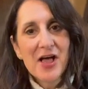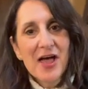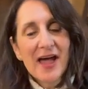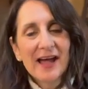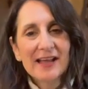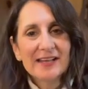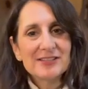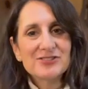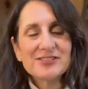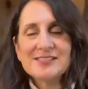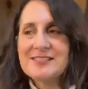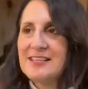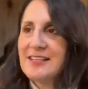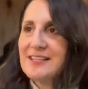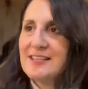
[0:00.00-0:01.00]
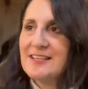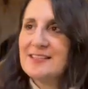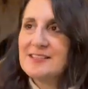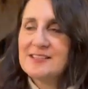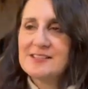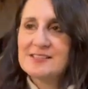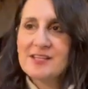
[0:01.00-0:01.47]
And I just think that
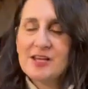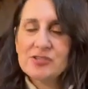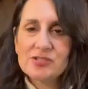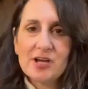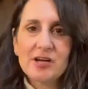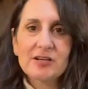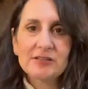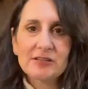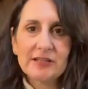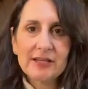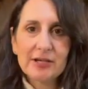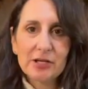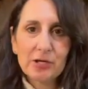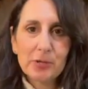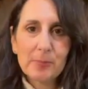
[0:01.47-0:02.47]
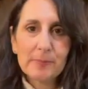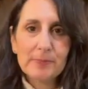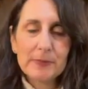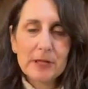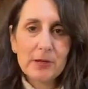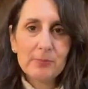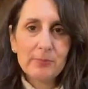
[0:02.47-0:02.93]
is such a clear
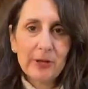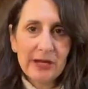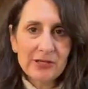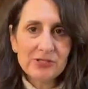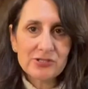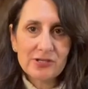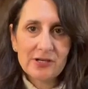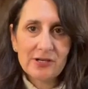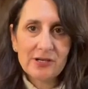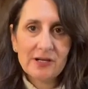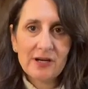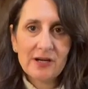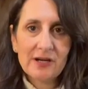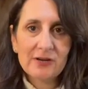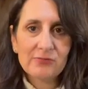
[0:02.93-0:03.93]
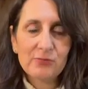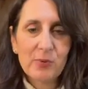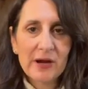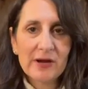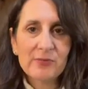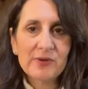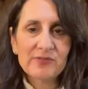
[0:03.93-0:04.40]
picture of
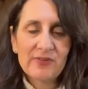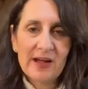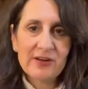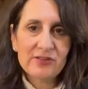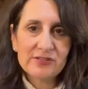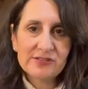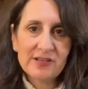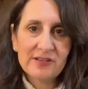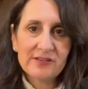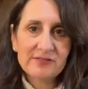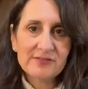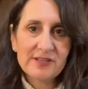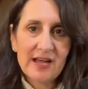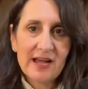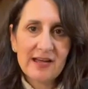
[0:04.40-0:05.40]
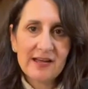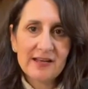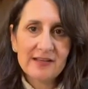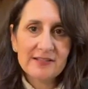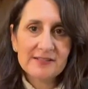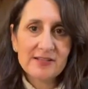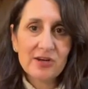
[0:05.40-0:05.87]
where we find ourselves
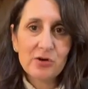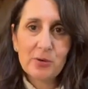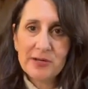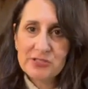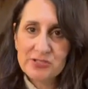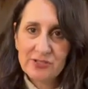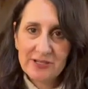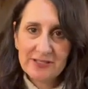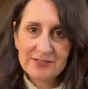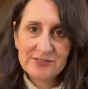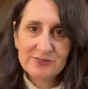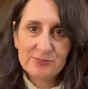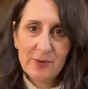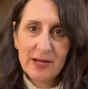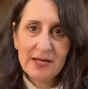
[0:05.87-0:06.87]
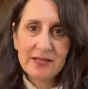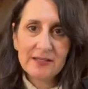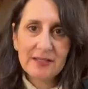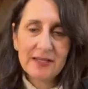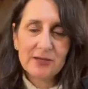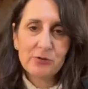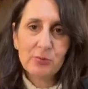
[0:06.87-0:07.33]
as equestrians, right?
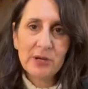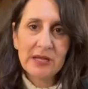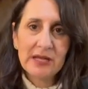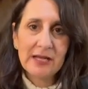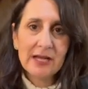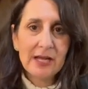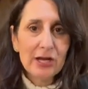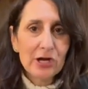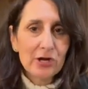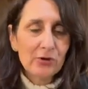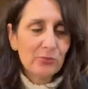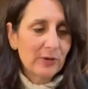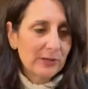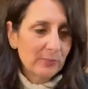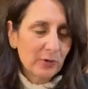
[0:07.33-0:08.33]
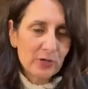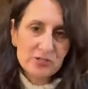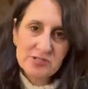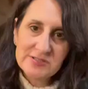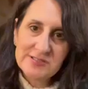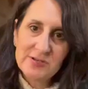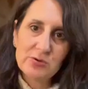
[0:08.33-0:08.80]
Like we
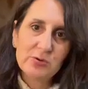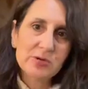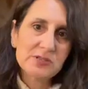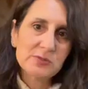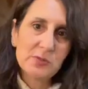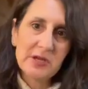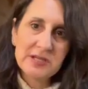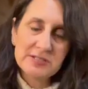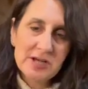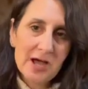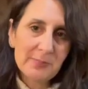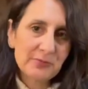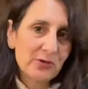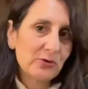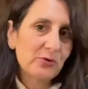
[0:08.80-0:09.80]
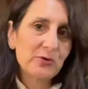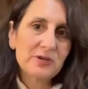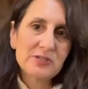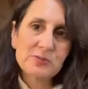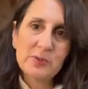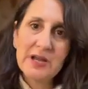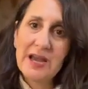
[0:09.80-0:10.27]
purchase a horse, we adopt a
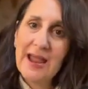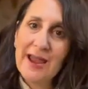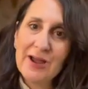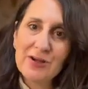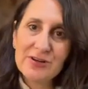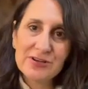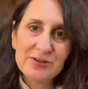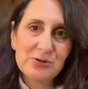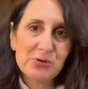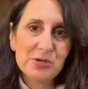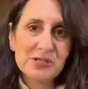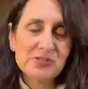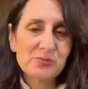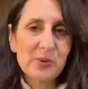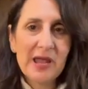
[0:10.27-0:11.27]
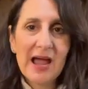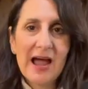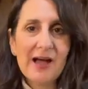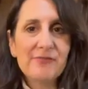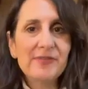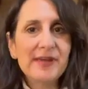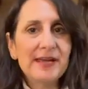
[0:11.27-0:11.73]
horse, we inherit a horse, we
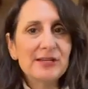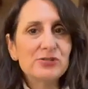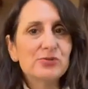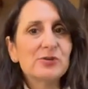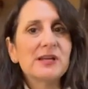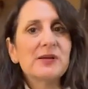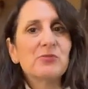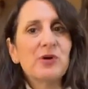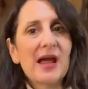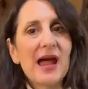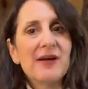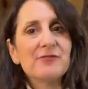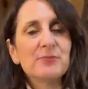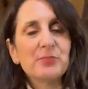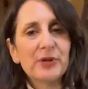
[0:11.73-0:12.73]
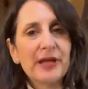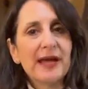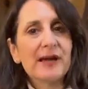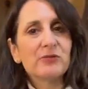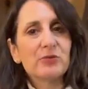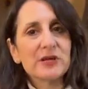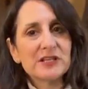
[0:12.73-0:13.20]
have a dream, we have a
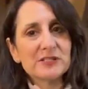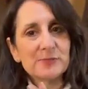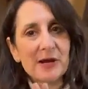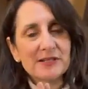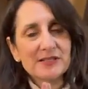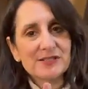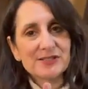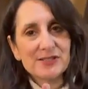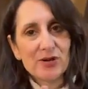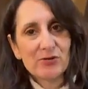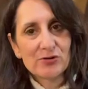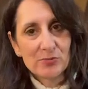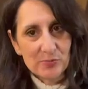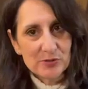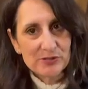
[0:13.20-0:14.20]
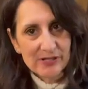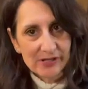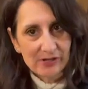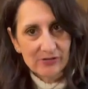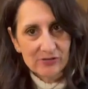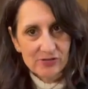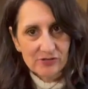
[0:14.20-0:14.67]
plan, we expect it to go in a
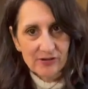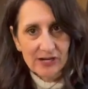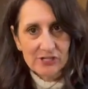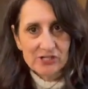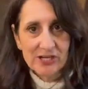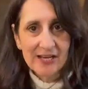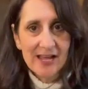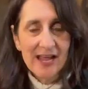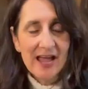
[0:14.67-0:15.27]
particular direction.